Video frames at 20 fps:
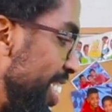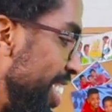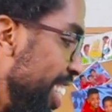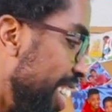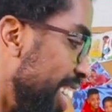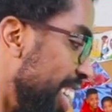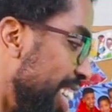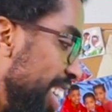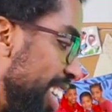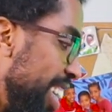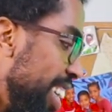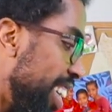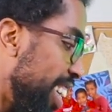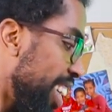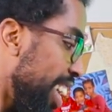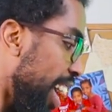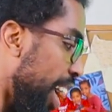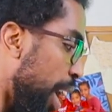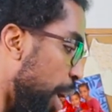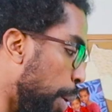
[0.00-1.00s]

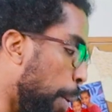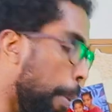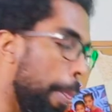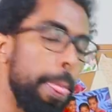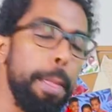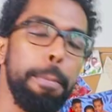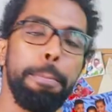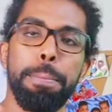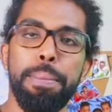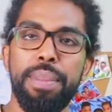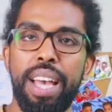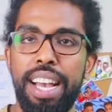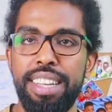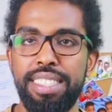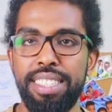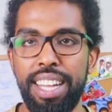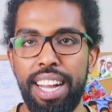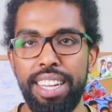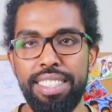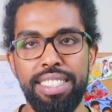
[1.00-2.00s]
Yeah, I
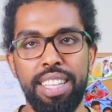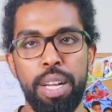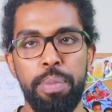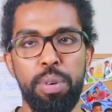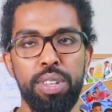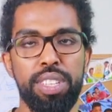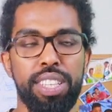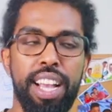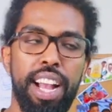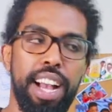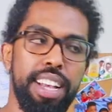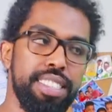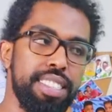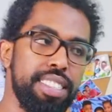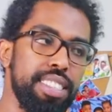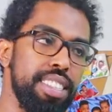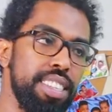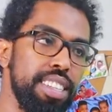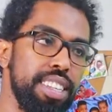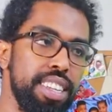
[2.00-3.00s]
started a
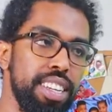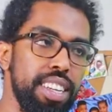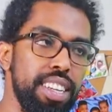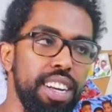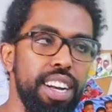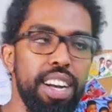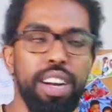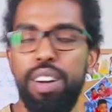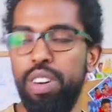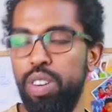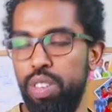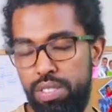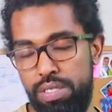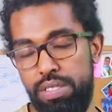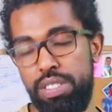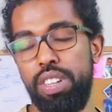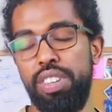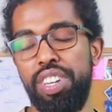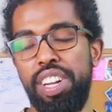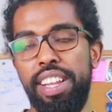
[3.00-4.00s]
podcast
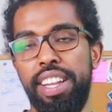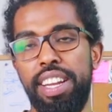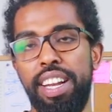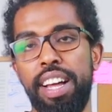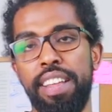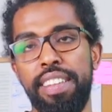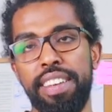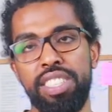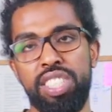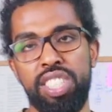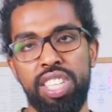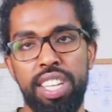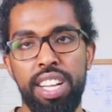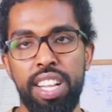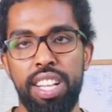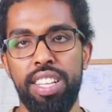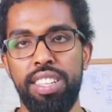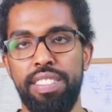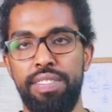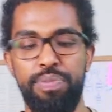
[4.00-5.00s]
on another
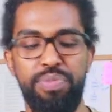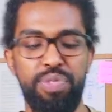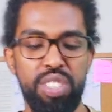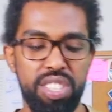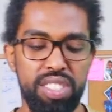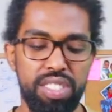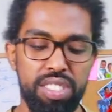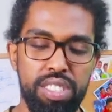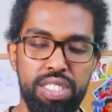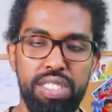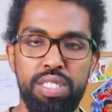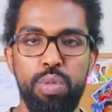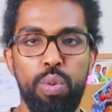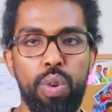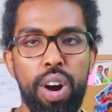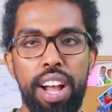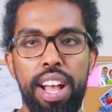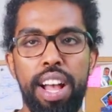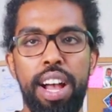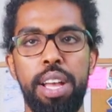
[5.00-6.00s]
channel. This is
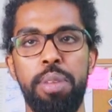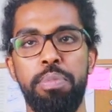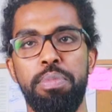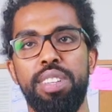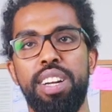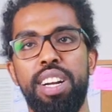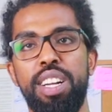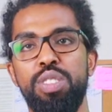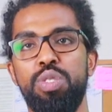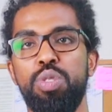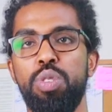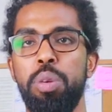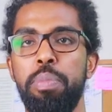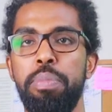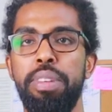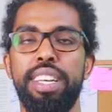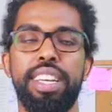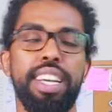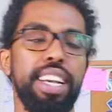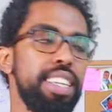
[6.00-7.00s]
why I'm trying to
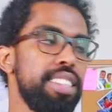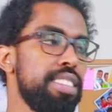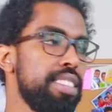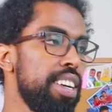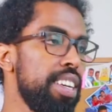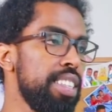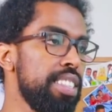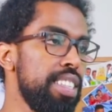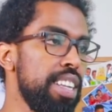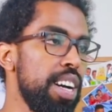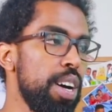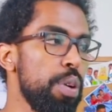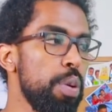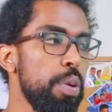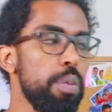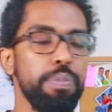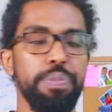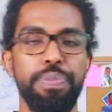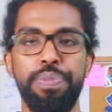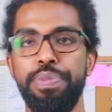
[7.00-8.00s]
replicate right now.